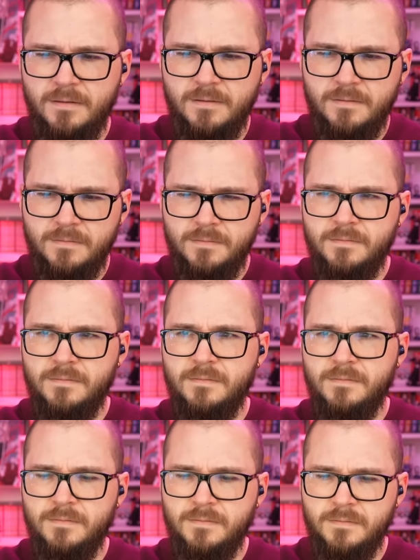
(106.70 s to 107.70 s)

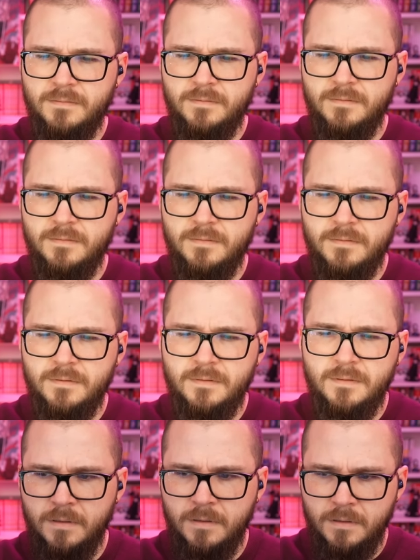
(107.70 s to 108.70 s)

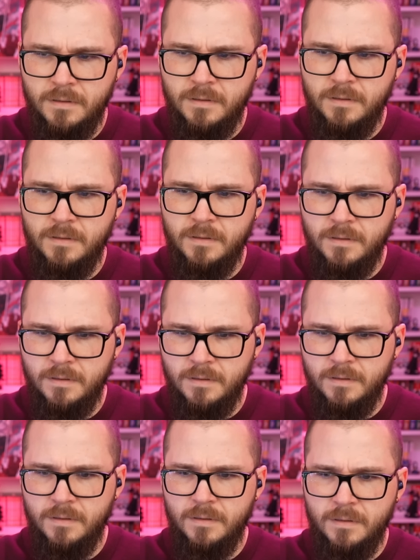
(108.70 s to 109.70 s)

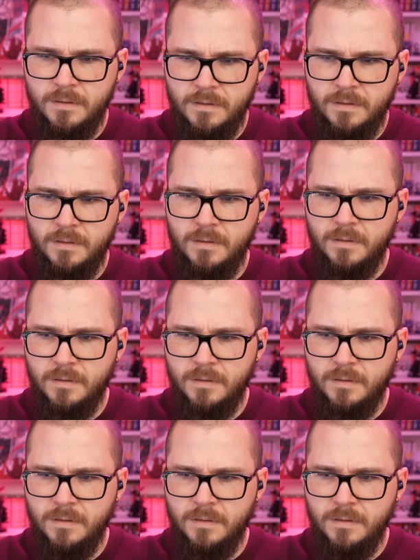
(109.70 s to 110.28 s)
Nobody speaks.